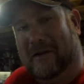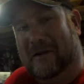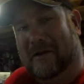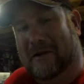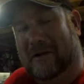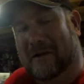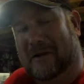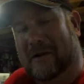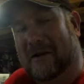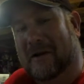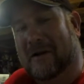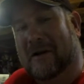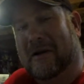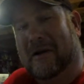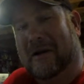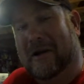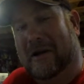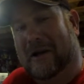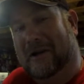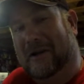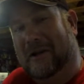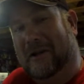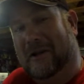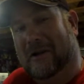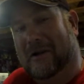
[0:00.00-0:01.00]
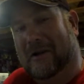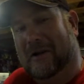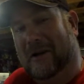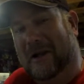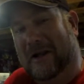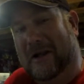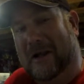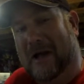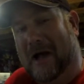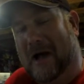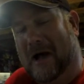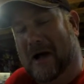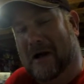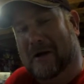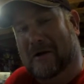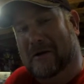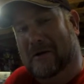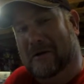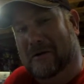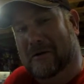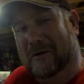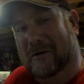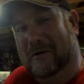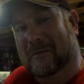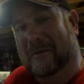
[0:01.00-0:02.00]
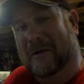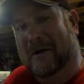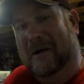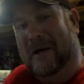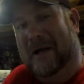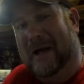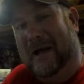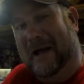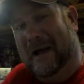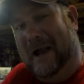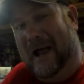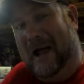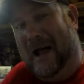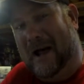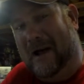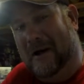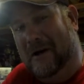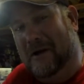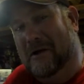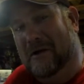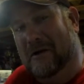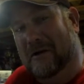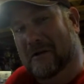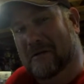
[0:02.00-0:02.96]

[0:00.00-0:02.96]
out there and learning how to do them and how to